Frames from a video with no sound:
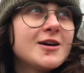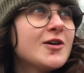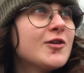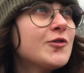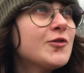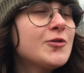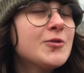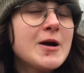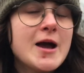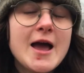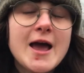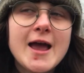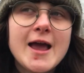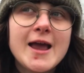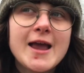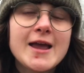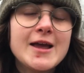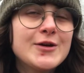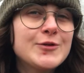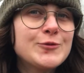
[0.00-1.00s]

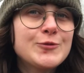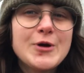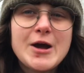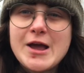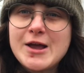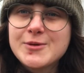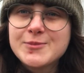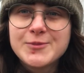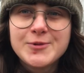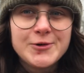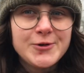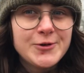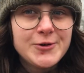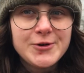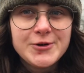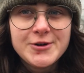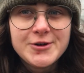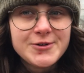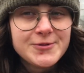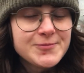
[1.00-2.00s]
way, way more.